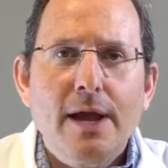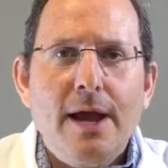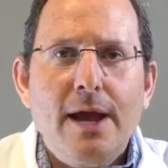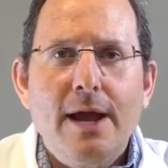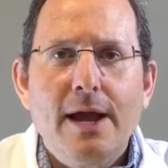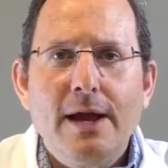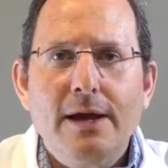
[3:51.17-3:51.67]

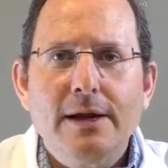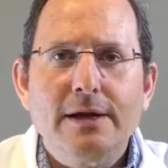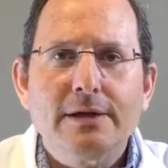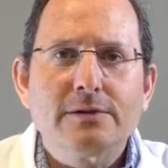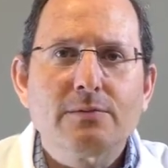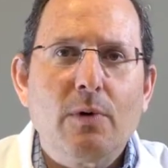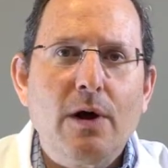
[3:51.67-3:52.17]
and
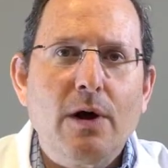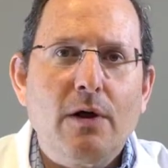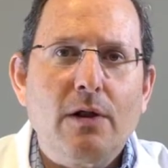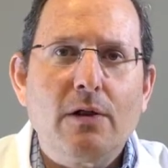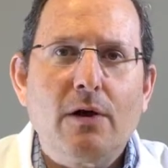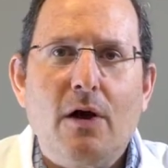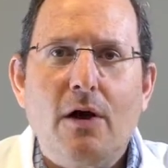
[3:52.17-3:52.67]
as
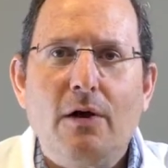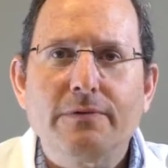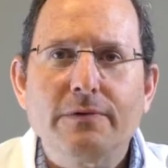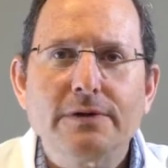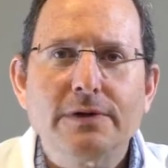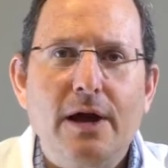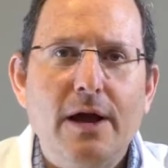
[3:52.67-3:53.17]
well,
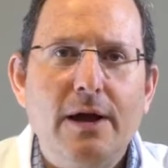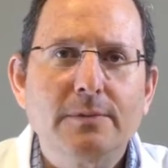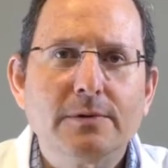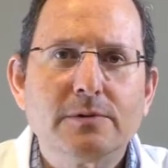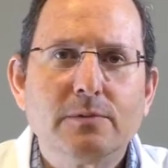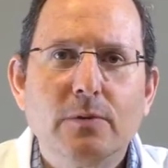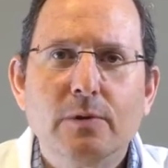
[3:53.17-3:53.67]

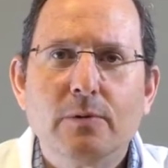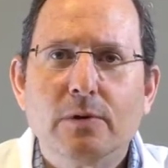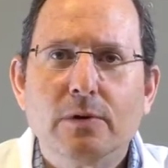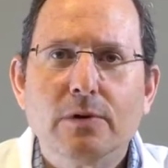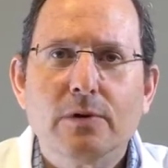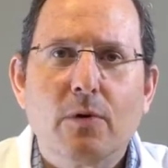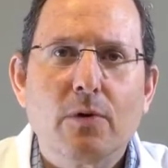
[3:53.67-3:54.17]
oftentimes we
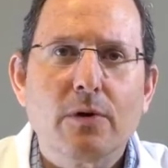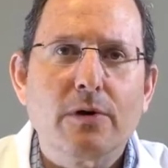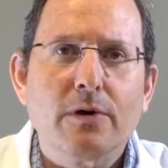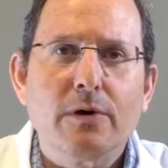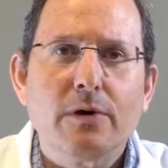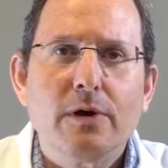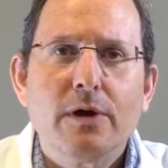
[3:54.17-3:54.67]
will
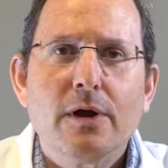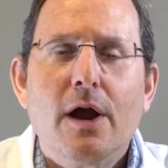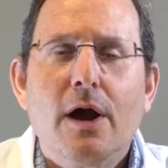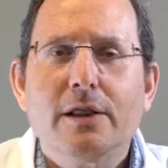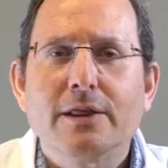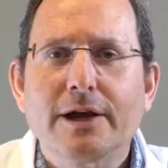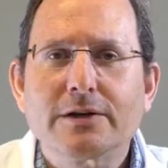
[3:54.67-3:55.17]
order
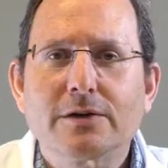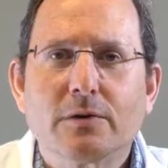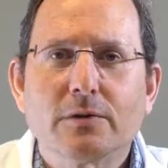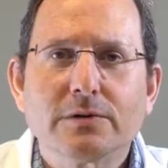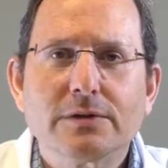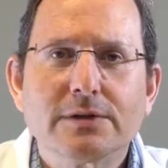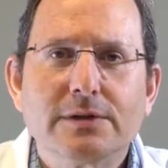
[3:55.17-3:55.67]

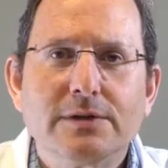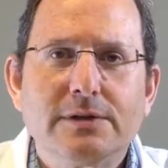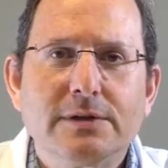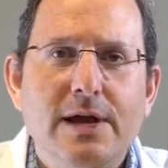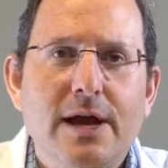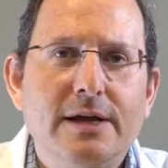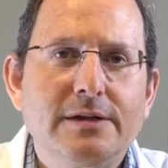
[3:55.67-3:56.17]
electrical
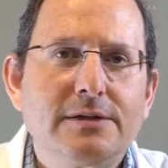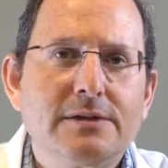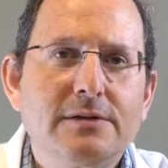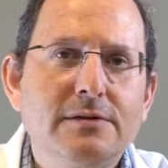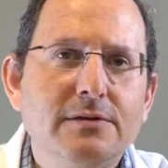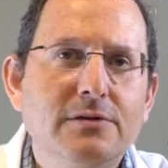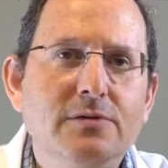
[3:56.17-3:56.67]

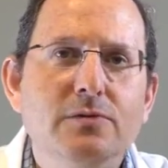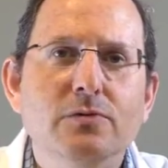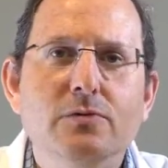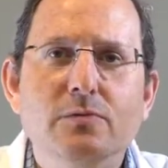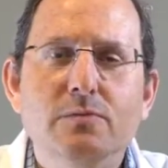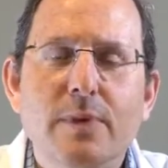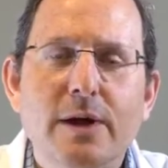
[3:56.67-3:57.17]
tests
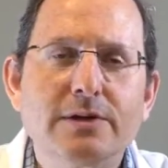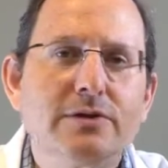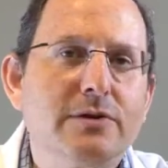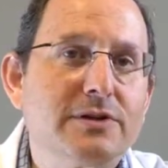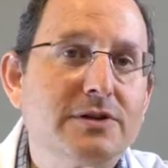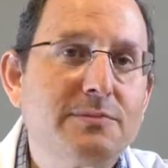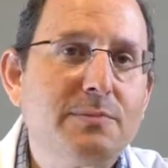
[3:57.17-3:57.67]
to measure
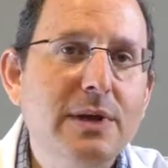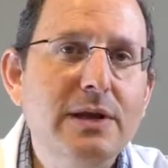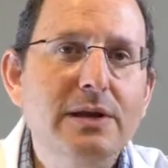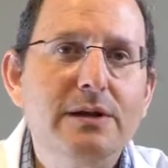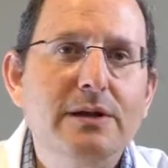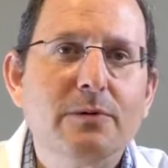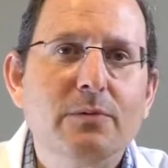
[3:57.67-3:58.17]
the
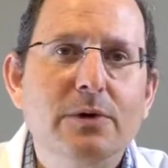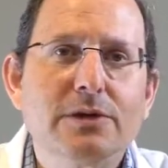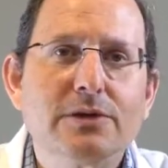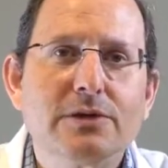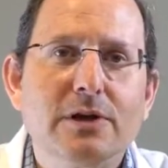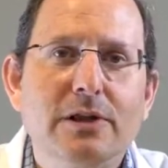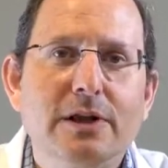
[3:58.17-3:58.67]
speed at
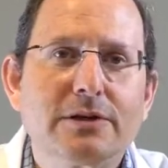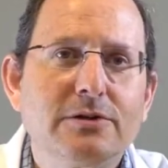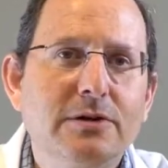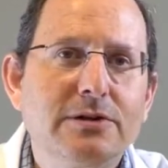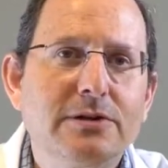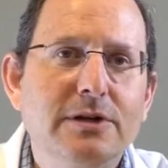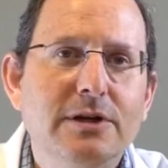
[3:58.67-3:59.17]
which
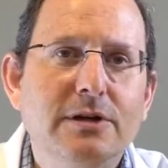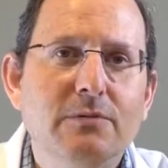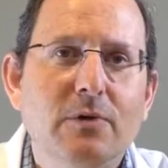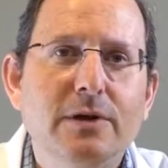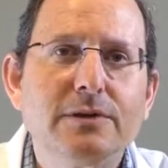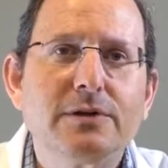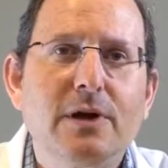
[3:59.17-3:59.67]
electricity
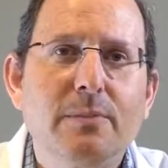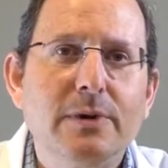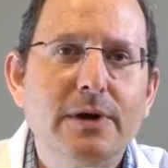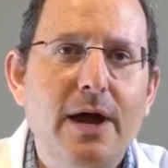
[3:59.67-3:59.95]
runs up and